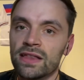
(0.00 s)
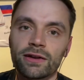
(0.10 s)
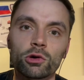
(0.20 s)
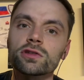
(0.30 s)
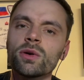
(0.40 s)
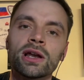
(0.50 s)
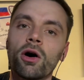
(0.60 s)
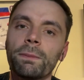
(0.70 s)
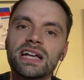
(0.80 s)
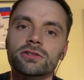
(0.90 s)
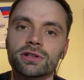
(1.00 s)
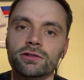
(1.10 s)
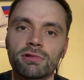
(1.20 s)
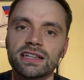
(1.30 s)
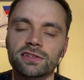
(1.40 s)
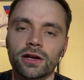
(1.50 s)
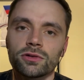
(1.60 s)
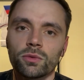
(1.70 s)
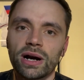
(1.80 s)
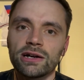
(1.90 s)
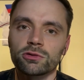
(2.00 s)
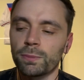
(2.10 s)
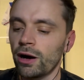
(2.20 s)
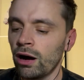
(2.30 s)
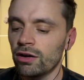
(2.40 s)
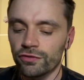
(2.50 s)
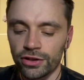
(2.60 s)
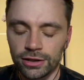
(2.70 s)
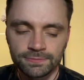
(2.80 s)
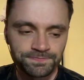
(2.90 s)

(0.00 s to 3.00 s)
They were also a lot better in the red zone, Wales. Part of a